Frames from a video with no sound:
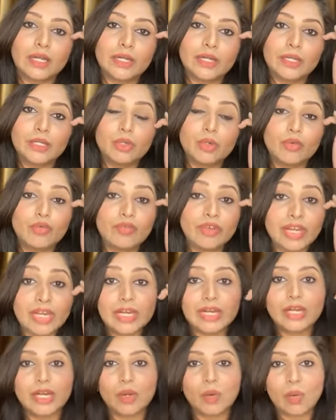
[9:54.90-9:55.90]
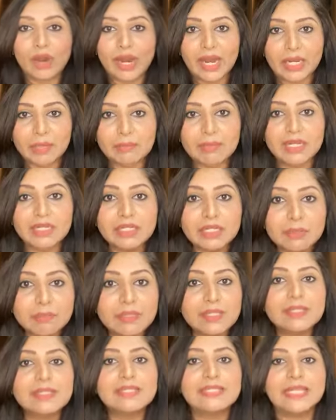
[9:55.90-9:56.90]
you will require
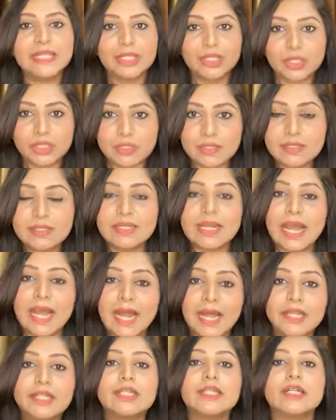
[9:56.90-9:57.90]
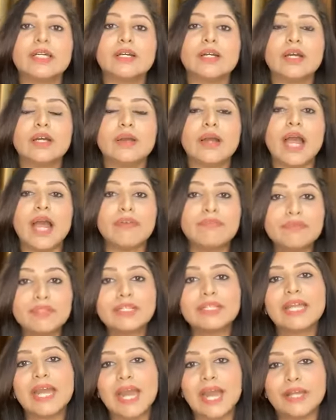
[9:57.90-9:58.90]
multiple sessions, and
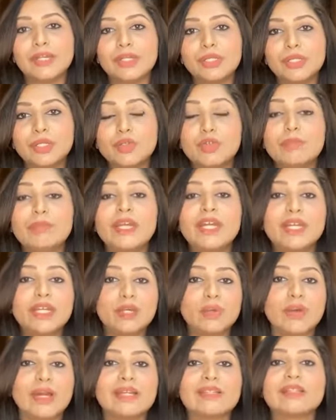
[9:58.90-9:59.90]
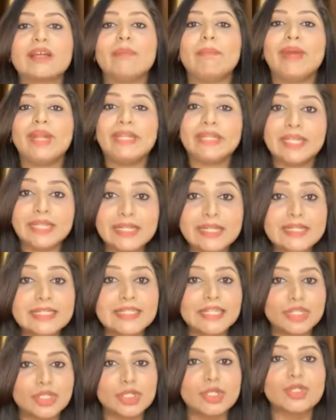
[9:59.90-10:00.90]
after that you may require some maintenance
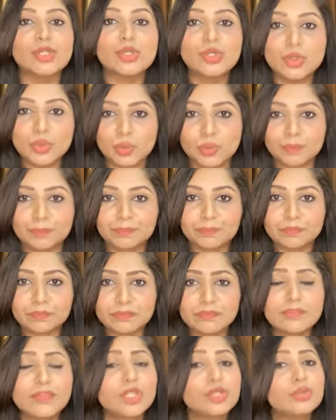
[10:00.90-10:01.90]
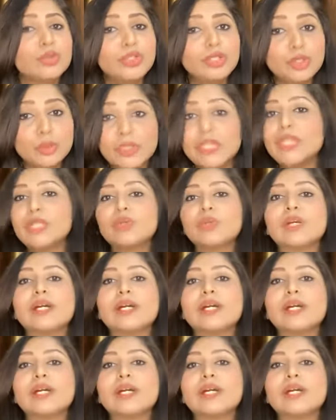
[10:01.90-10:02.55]
sessions too. So you need to